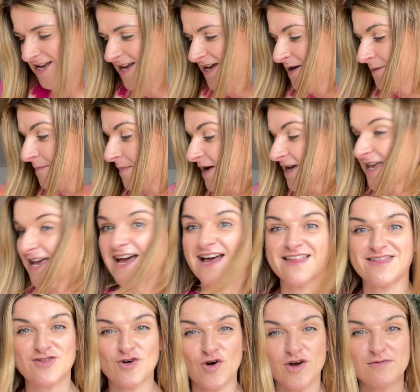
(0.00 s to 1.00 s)
But yeah, I
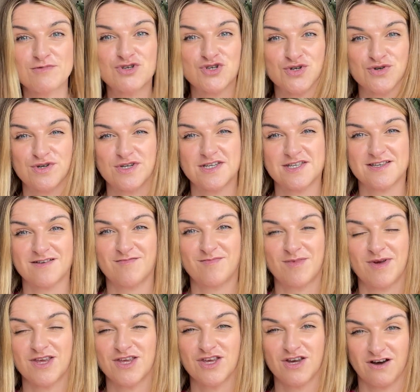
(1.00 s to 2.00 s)
thought I would show you some
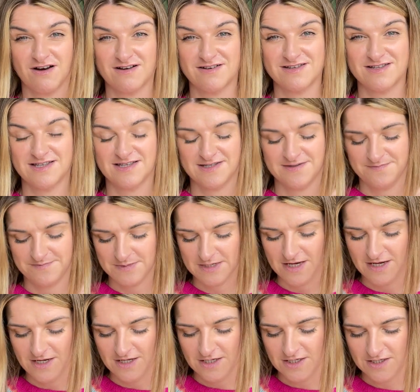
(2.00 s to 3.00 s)
yarns.
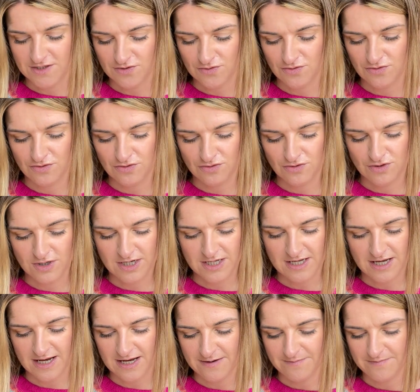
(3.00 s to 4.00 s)
So
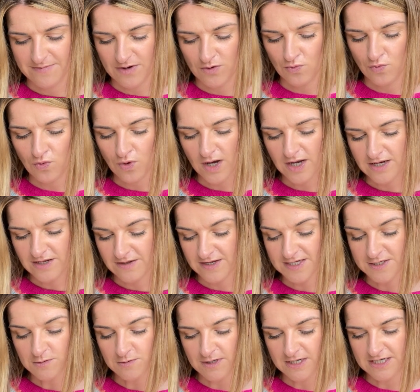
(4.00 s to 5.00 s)

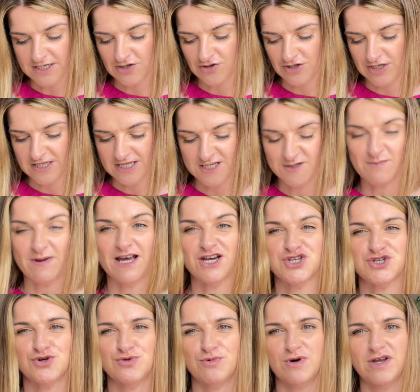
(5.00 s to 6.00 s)
this one is a really
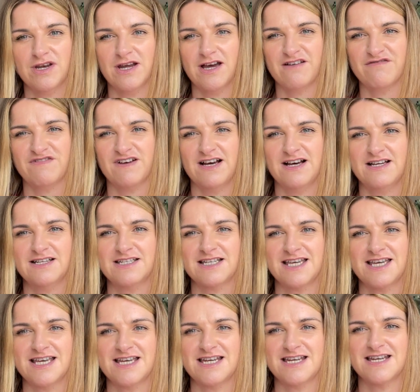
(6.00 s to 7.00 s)
special one I've had
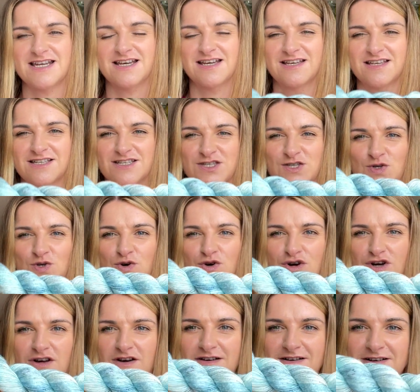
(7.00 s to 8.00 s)
in
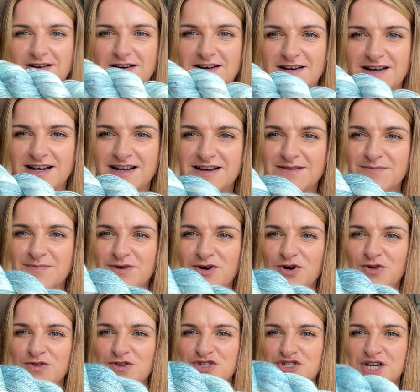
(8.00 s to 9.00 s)
stock
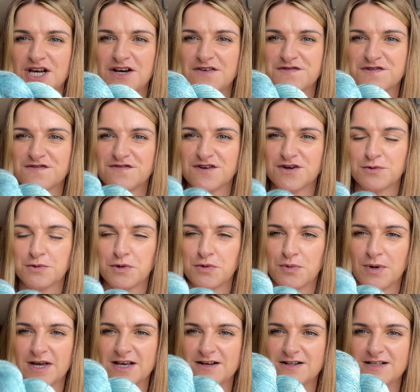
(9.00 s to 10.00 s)
on the shelves for a wee
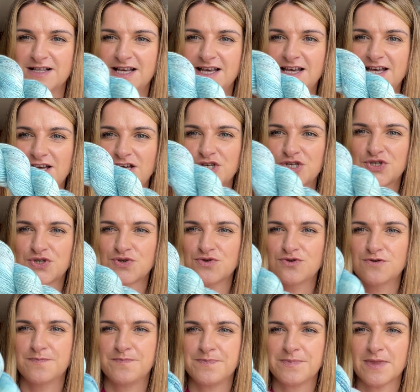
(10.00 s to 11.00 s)
while.
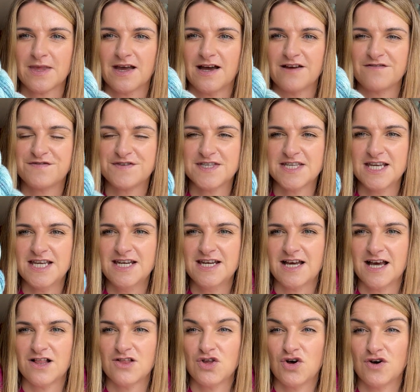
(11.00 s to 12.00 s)
So I've seen
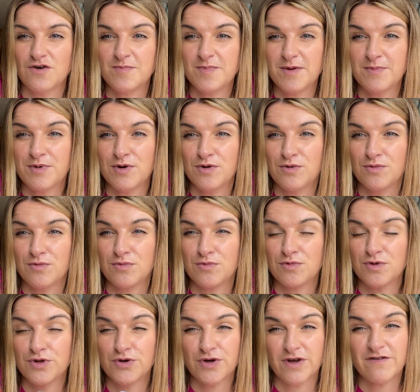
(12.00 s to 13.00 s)
a lot of people
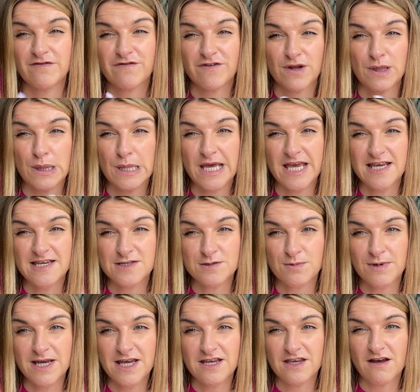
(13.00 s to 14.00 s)
looking for lace
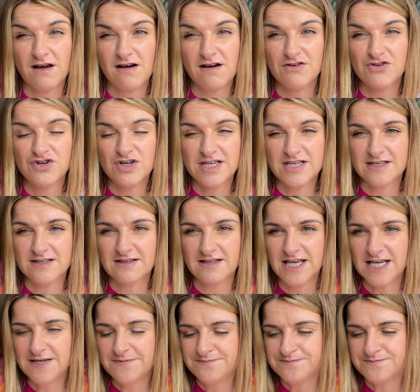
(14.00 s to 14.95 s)
weight yarn recently.